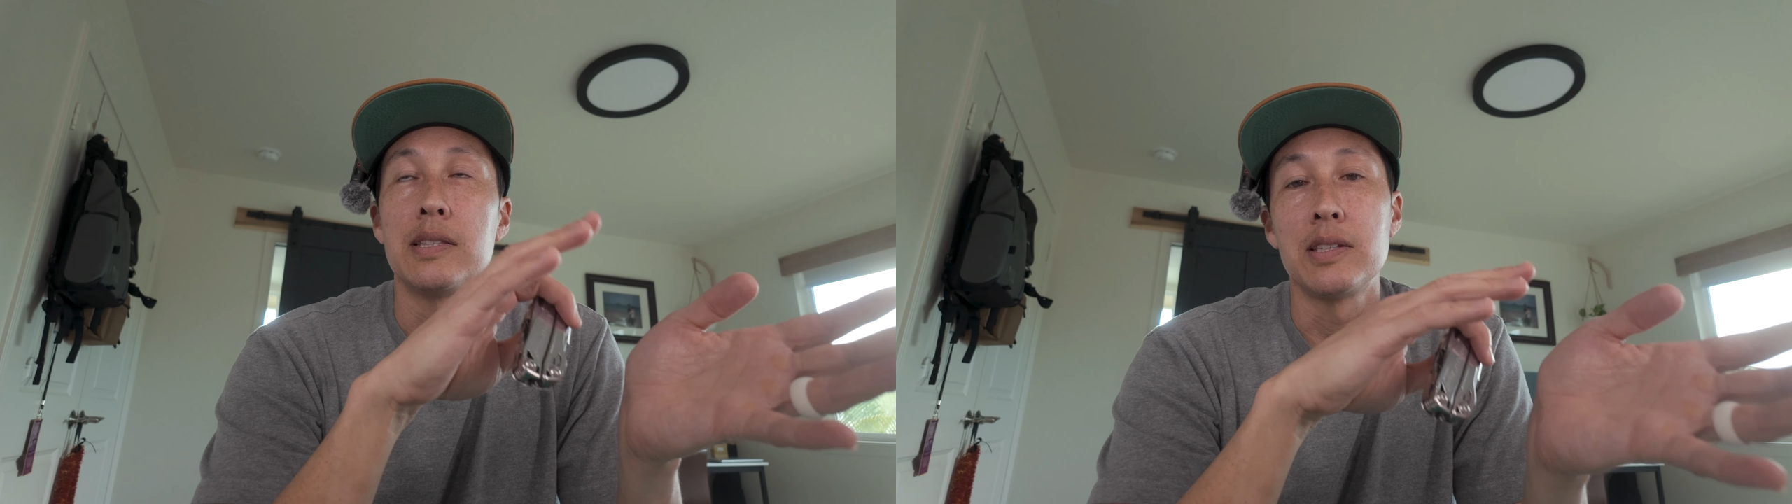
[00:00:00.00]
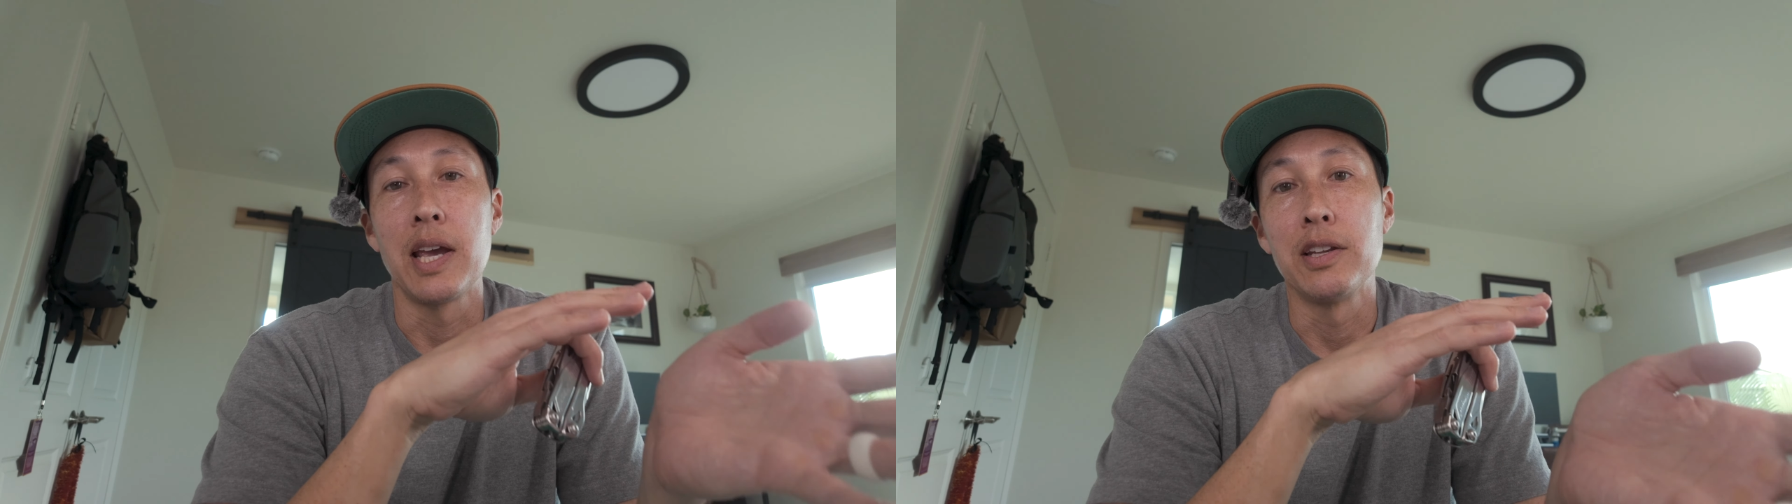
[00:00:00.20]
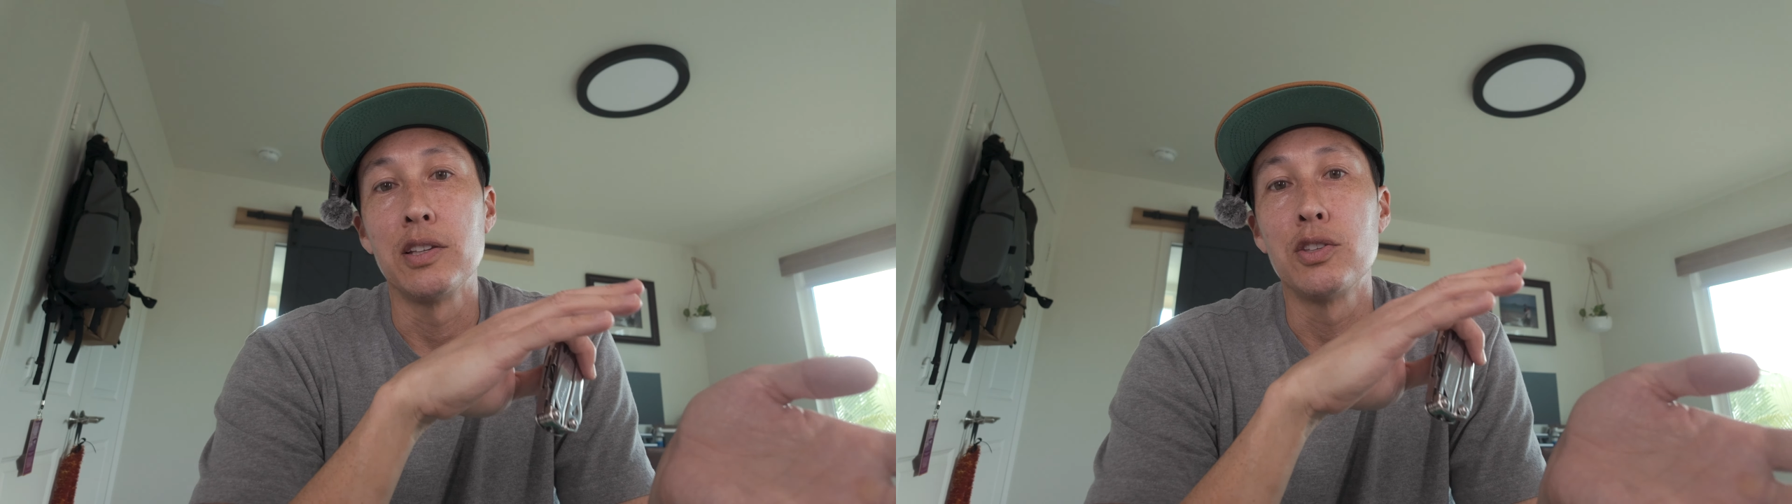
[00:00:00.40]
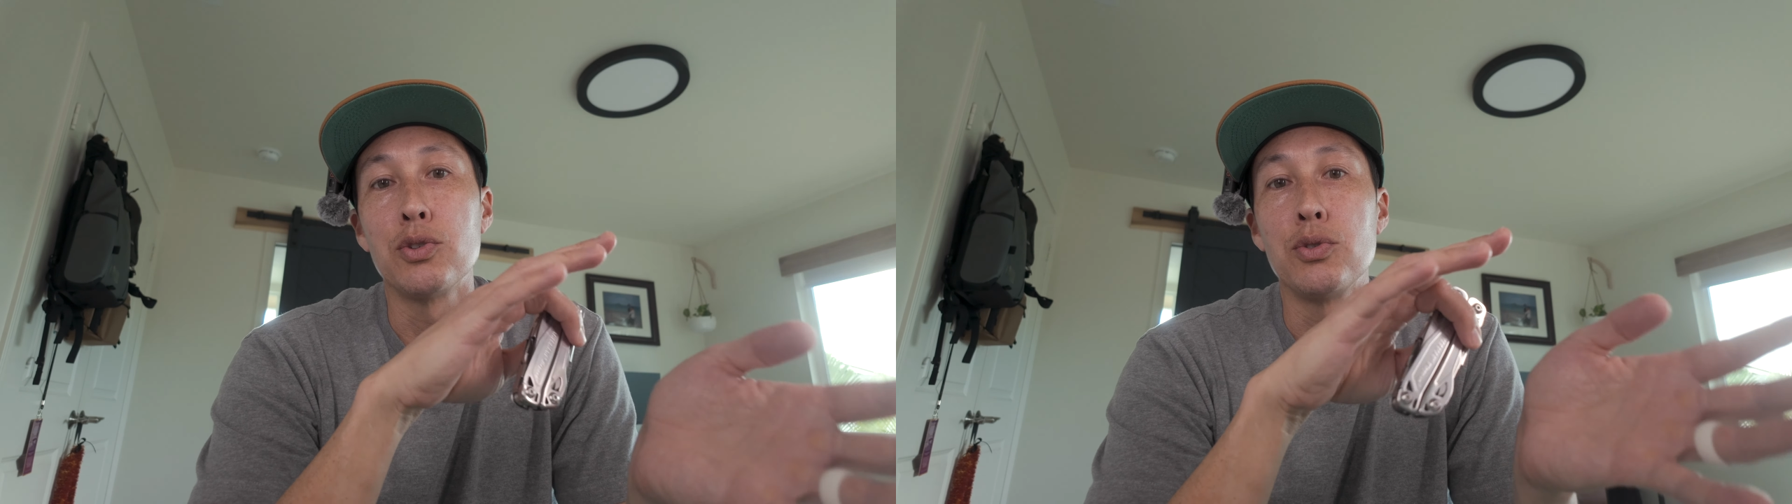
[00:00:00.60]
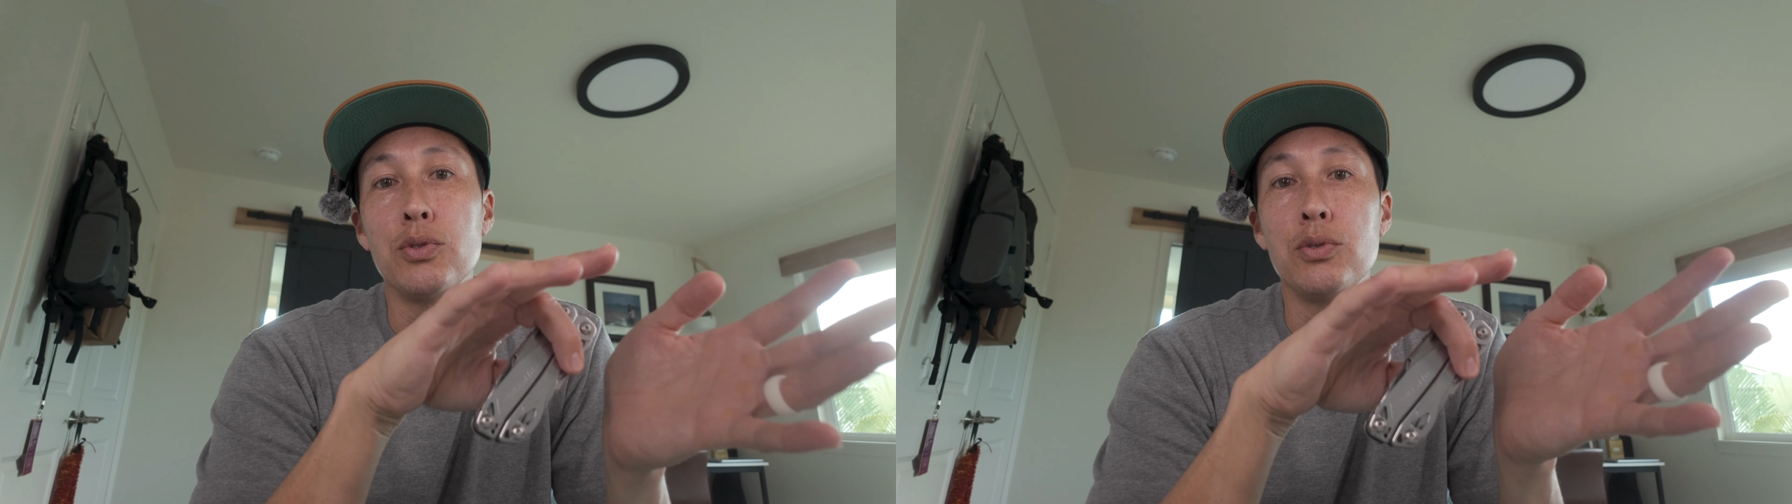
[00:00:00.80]
tended
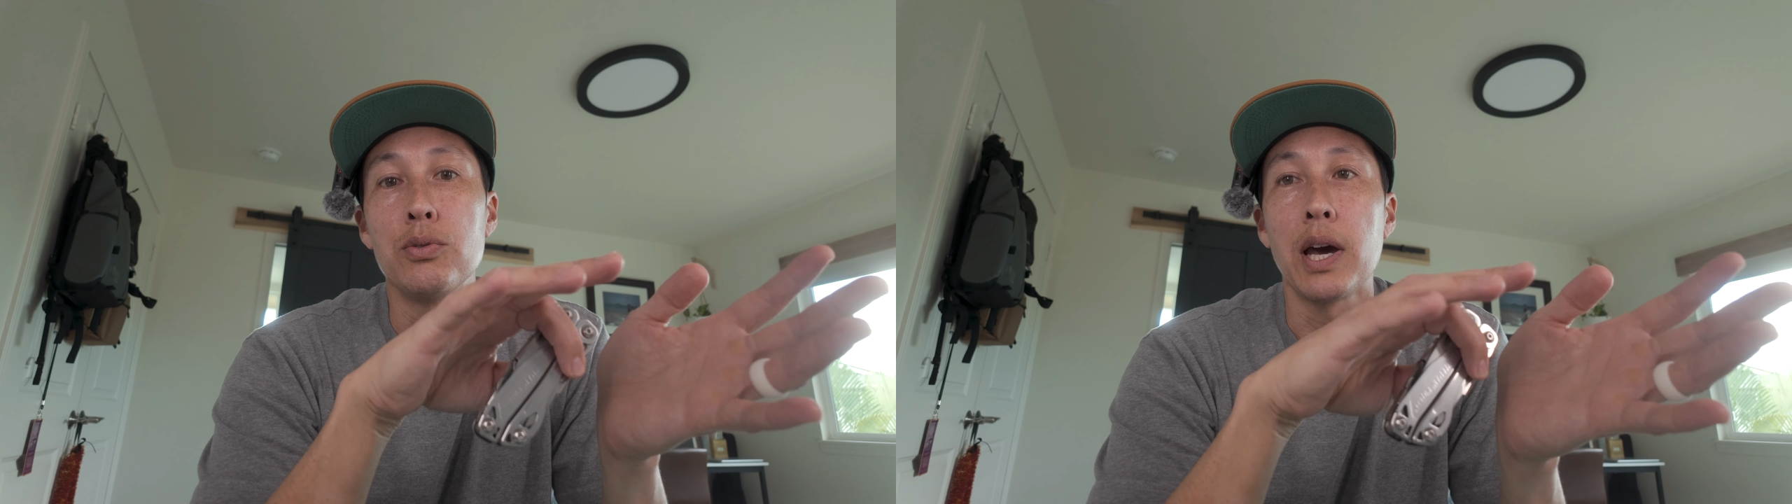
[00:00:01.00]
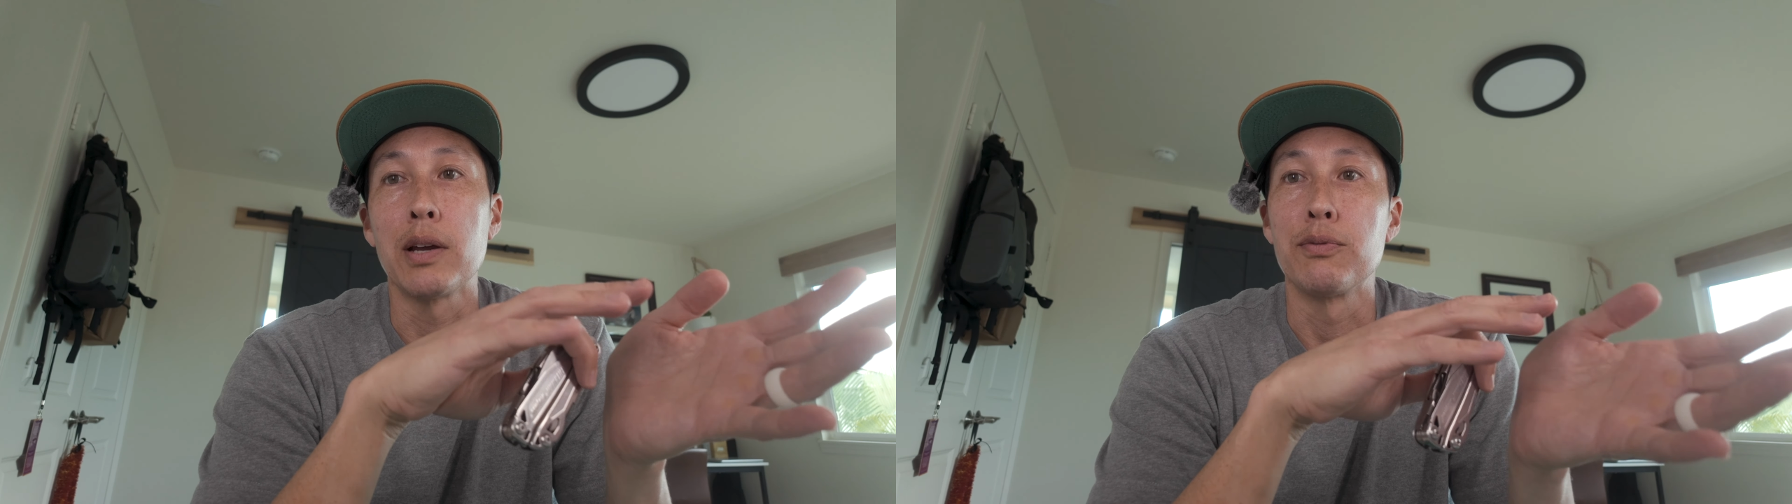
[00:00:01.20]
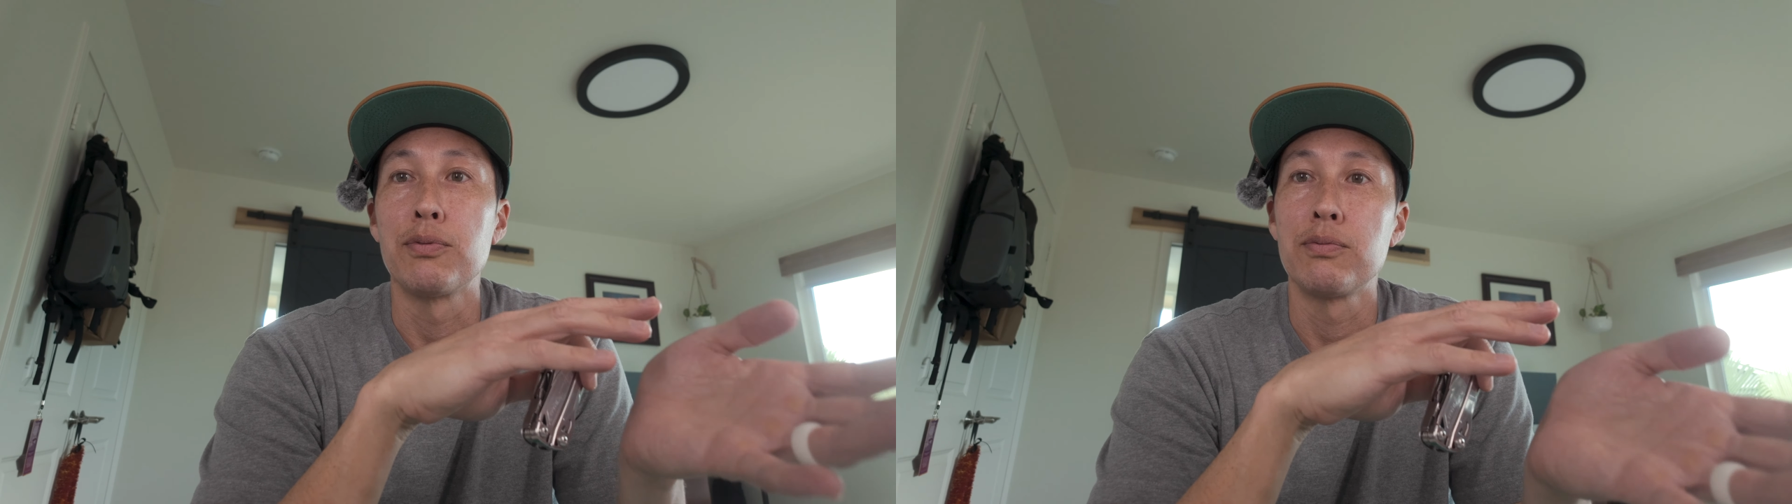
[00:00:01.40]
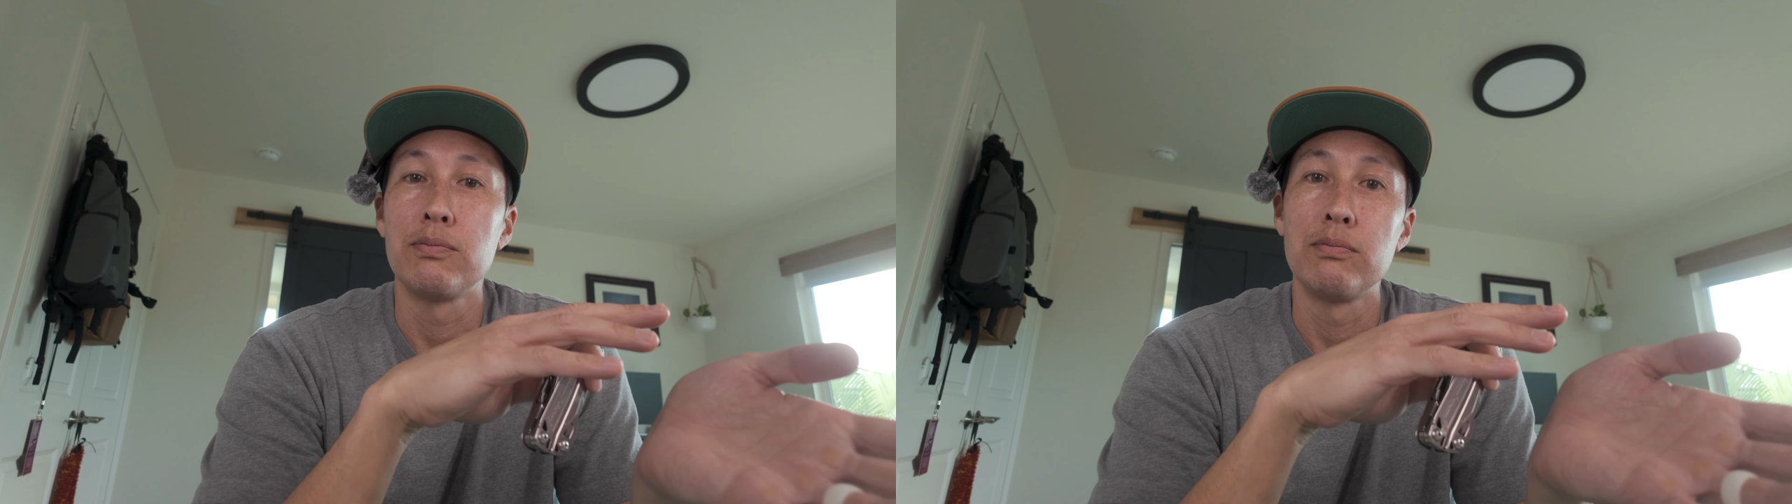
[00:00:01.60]
to kind of